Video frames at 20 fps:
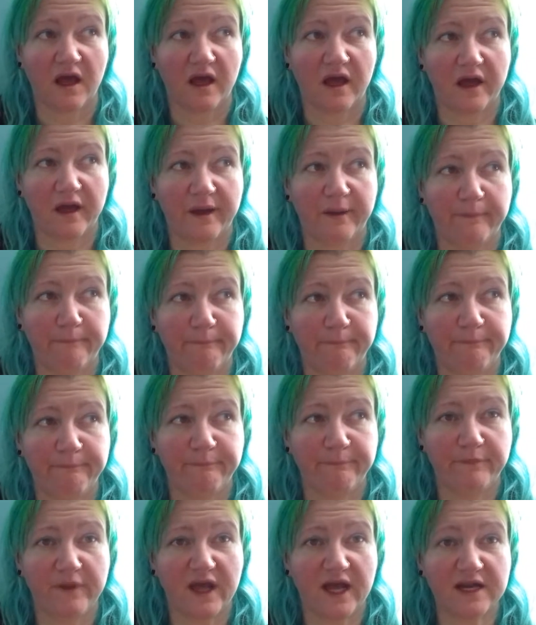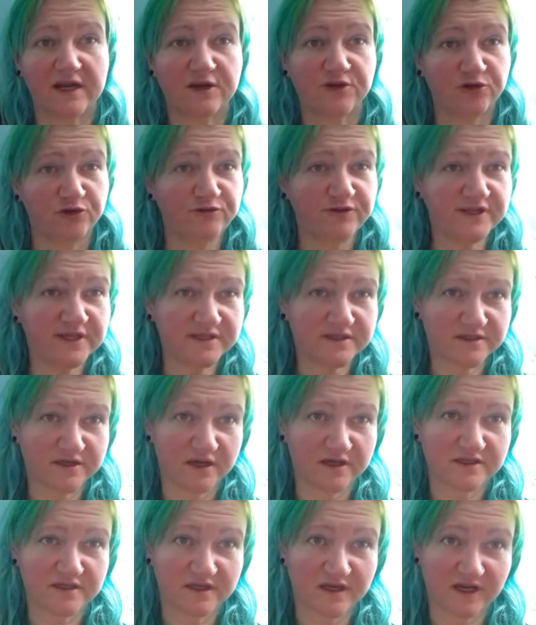And I'd already
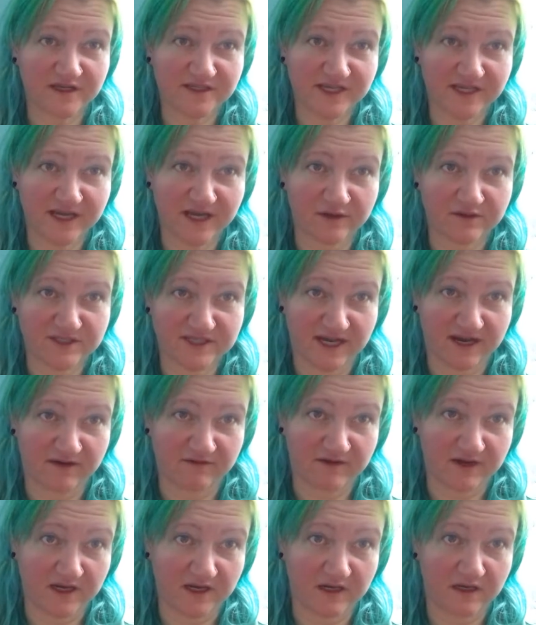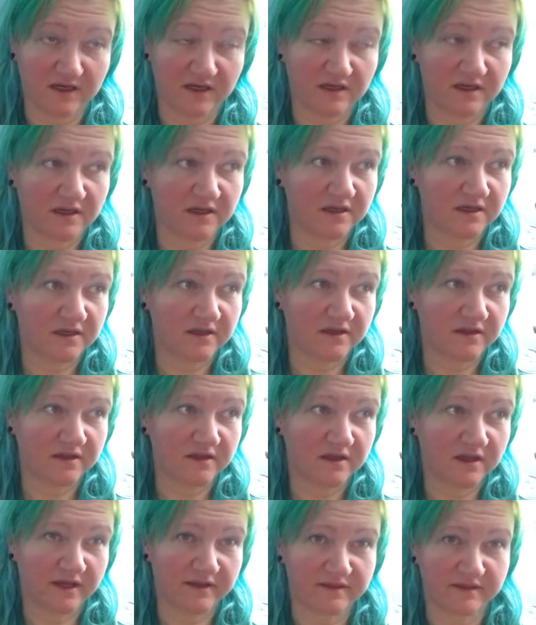started cutting out dairy
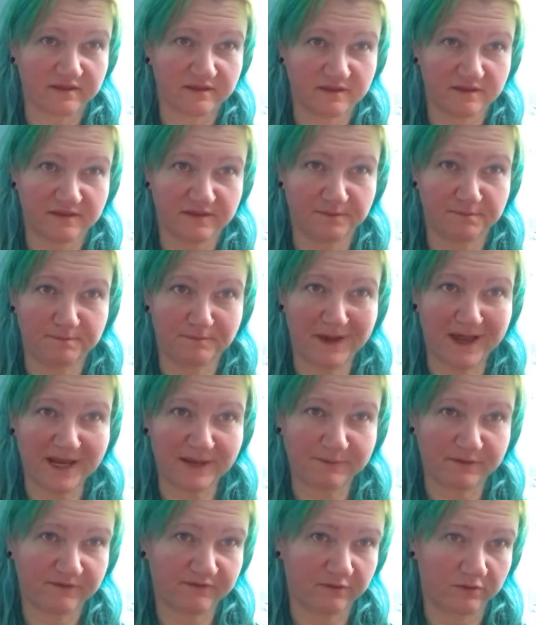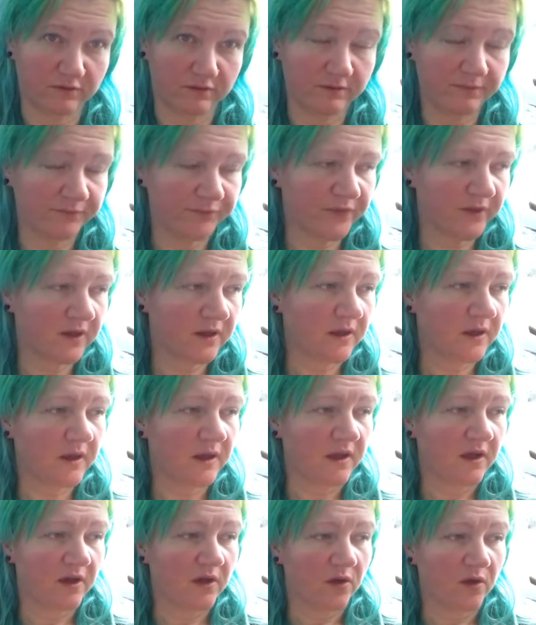like May before,
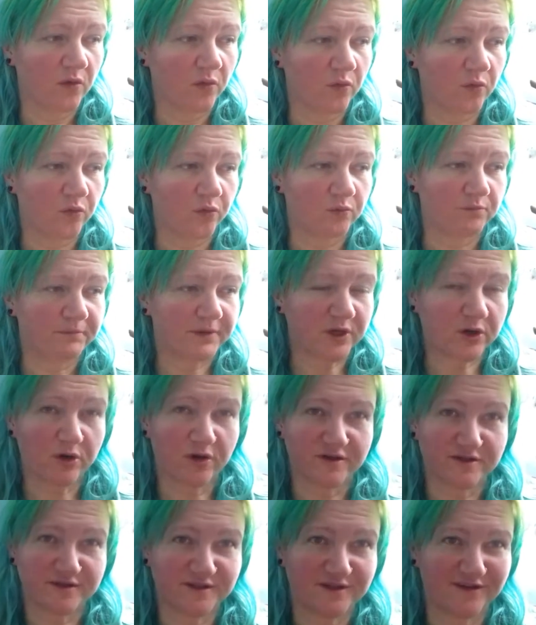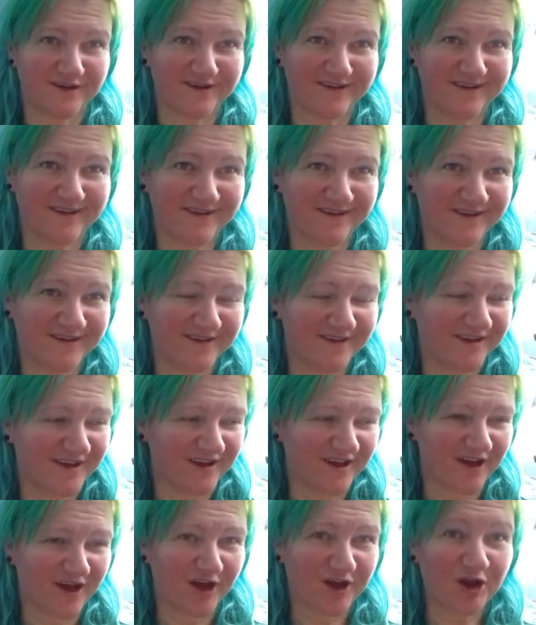because
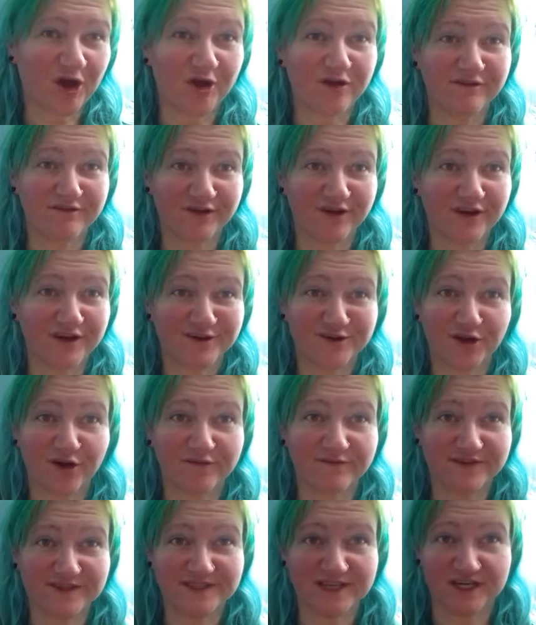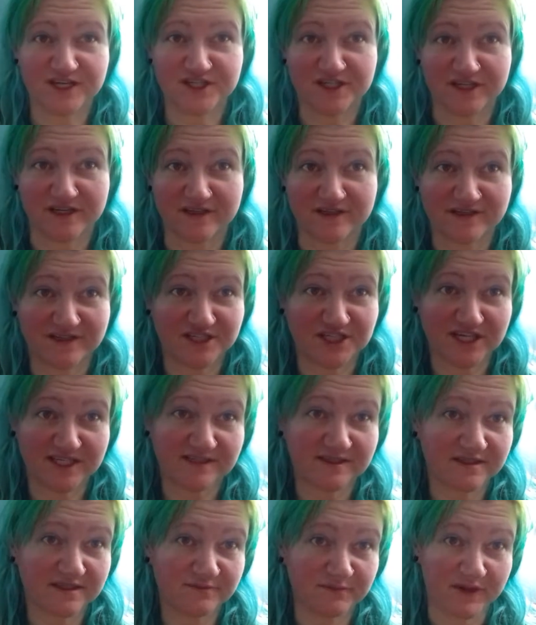an overheard conversation
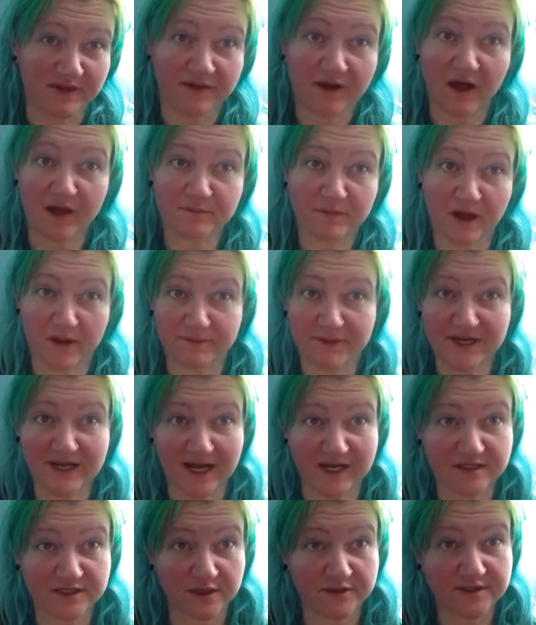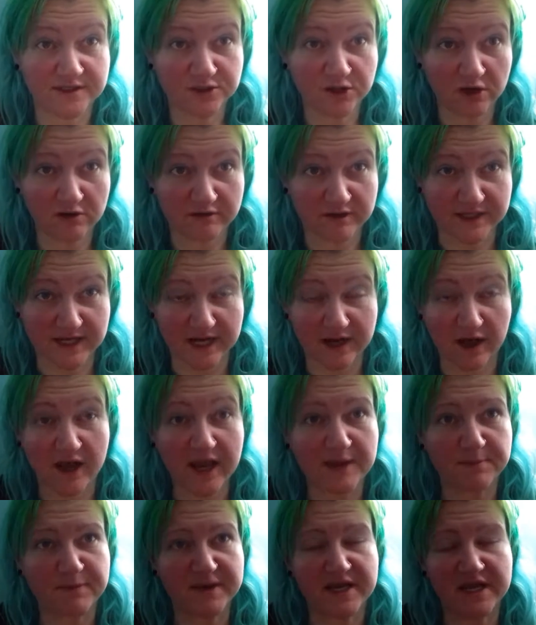suggested to me that I might be lactose intolerant, and I
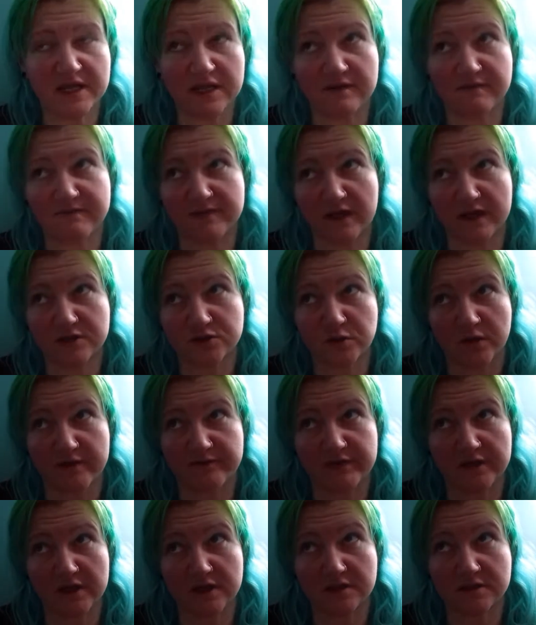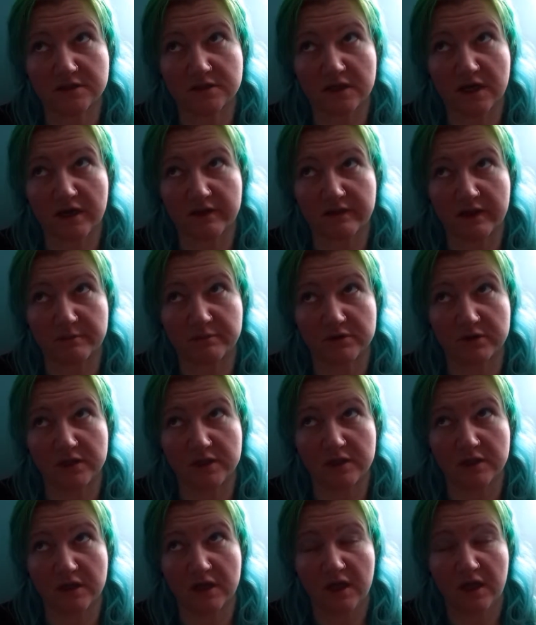had been ill for like 12 years at that point,